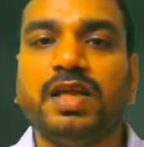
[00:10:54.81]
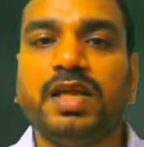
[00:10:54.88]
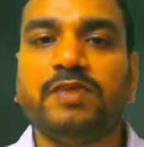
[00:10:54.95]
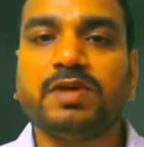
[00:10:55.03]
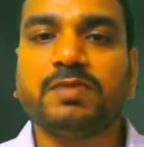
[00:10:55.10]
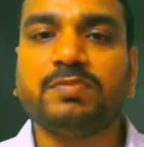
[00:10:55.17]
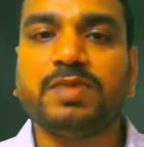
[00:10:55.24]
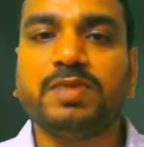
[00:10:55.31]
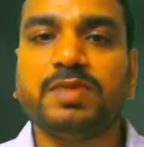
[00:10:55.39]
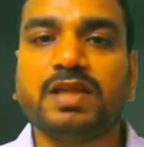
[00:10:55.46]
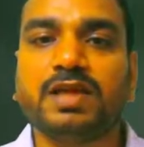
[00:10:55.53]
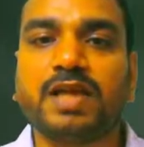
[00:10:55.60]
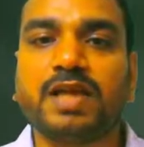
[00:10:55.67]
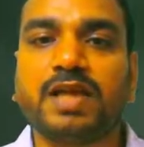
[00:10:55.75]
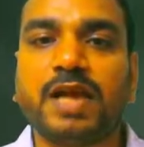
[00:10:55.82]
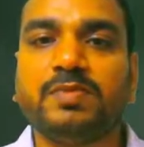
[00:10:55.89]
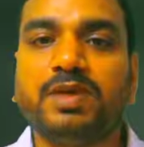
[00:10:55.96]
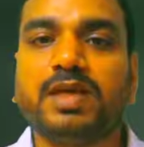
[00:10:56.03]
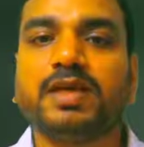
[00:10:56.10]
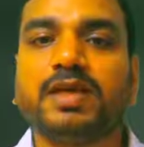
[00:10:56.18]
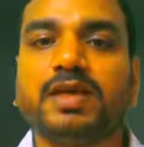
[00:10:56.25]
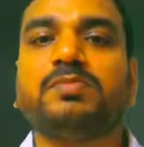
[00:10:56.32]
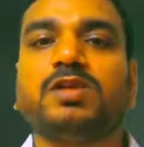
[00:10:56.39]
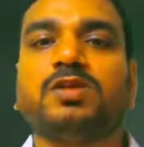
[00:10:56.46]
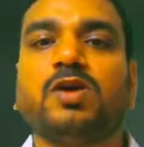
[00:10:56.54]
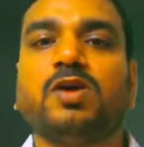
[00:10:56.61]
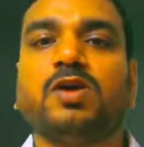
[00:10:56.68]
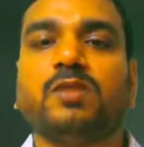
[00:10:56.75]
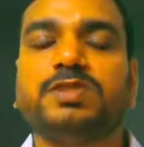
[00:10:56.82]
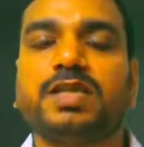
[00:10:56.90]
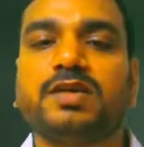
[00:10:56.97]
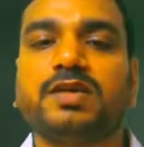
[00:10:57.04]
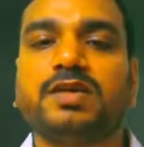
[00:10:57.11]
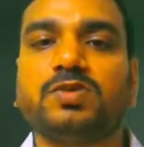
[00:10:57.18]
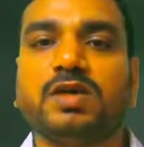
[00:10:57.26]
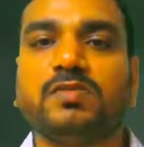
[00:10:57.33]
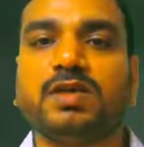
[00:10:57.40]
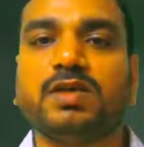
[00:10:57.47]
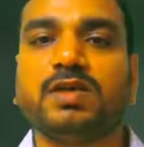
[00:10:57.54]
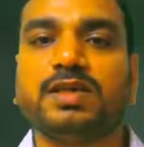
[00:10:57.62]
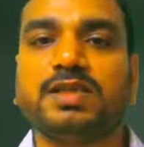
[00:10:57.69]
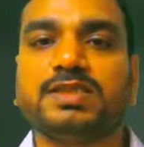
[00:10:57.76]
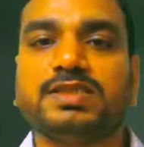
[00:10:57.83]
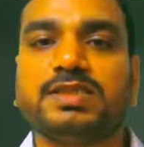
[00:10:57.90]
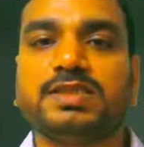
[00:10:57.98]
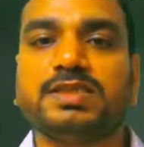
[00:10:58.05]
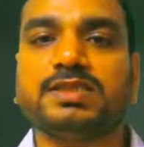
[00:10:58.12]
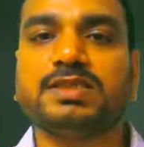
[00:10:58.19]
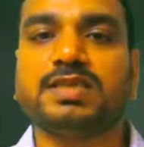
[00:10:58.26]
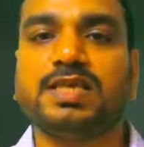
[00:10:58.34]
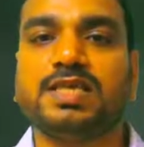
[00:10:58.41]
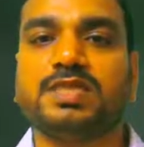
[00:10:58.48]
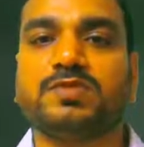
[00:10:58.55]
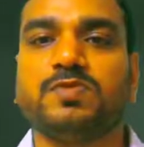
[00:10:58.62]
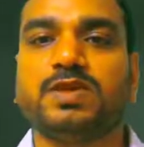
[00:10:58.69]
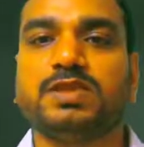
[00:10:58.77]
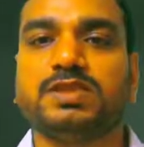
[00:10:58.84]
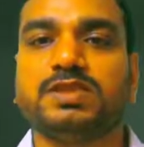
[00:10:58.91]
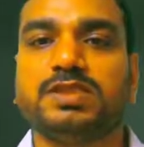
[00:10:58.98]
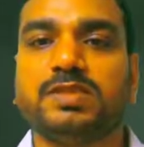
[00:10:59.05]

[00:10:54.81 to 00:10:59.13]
t1 be the time taken by the object to cover the distance s1.